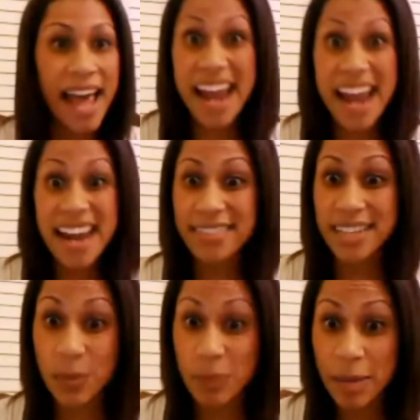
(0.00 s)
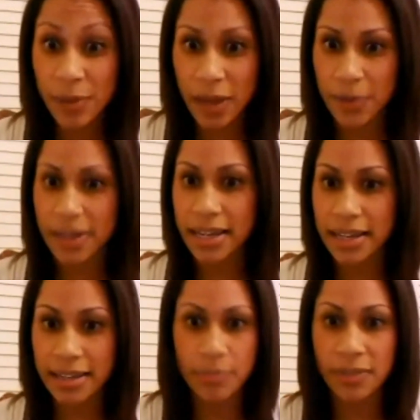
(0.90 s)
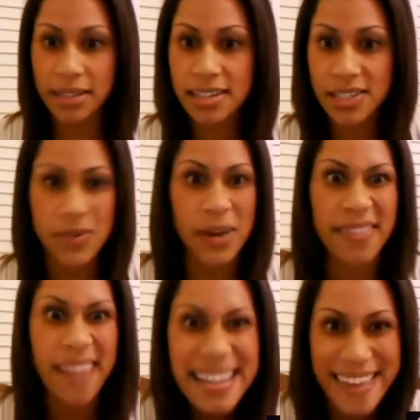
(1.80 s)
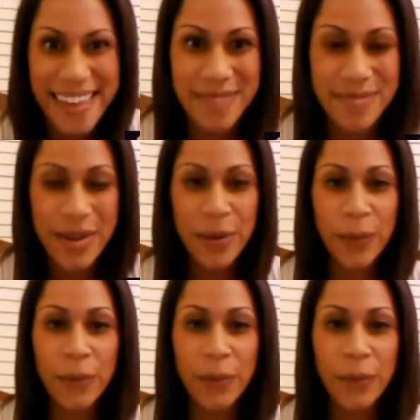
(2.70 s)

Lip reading: hey, these are people I want to keep listening to, I like that.